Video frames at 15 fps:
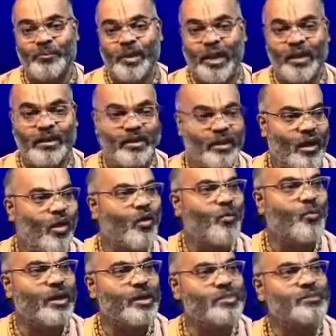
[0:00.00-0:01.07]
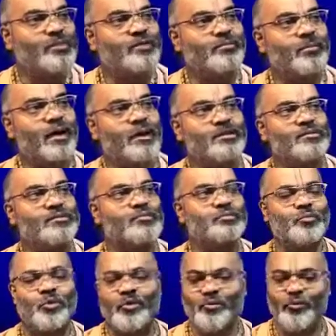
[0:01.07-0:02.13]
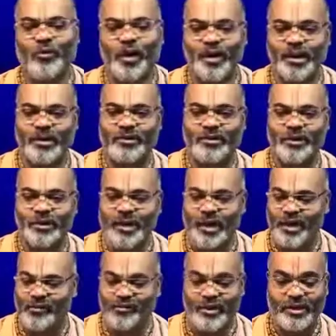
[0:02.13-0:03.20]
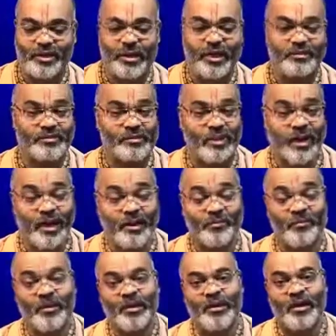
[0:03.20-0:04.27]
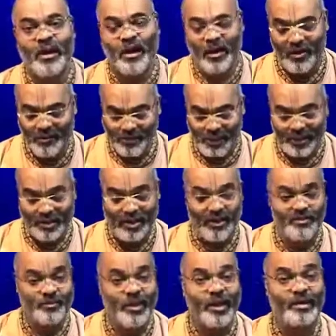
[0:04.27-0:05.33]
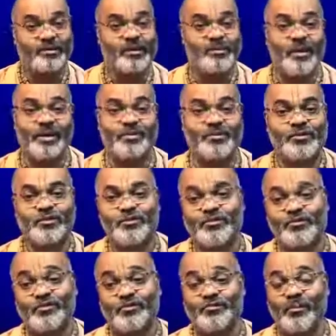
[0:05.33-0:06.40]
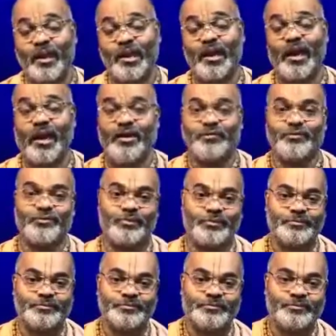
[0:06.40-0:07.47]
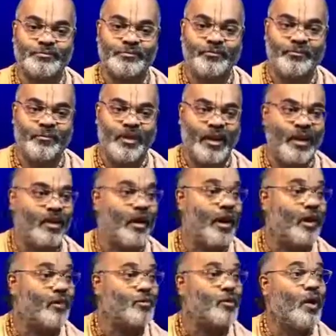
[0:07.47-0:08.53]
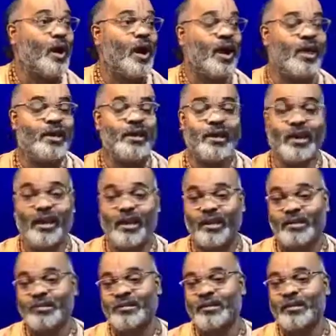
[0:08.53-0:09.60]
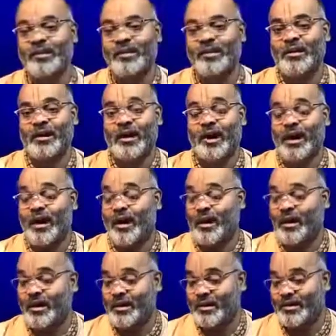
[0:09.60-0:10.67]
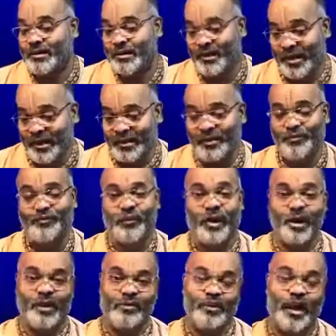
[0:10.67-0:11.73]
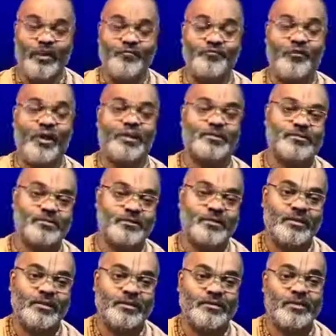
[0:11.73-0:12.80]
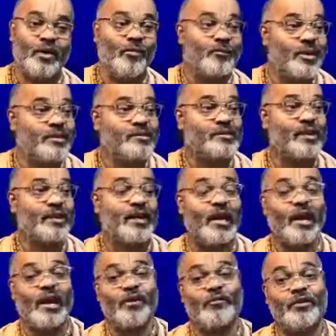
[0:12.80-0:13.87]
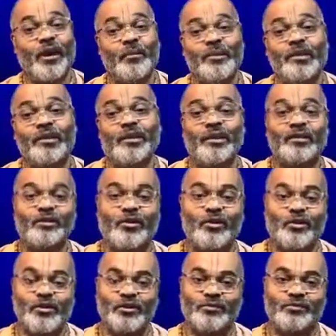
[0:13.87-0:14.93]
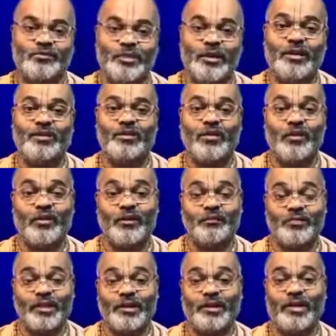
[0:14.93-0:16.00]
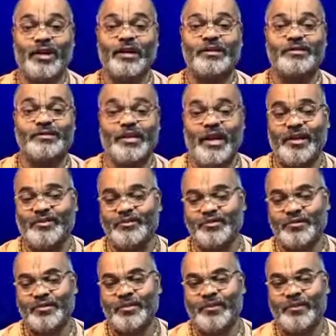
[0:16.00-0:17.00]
And now Parikshit Maharaj is more worried that I have very less time. How I can make the best use of my life, and how I can rectify, confess the mistake I have committed in the lotus feet of that great sage.